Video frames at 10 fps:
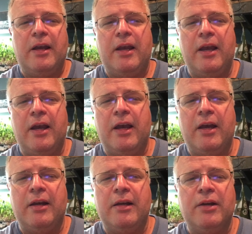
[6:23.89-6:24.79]

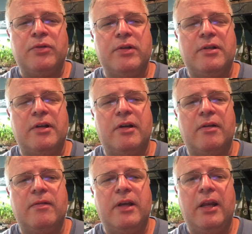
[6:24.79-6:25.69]
And in the interest
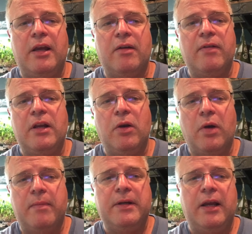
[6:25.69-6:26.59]
of getting a video
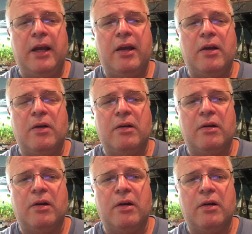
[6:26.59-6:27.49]
up today on
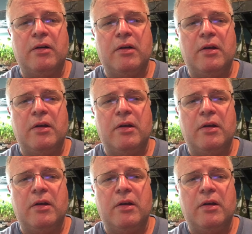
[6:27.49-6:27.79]
our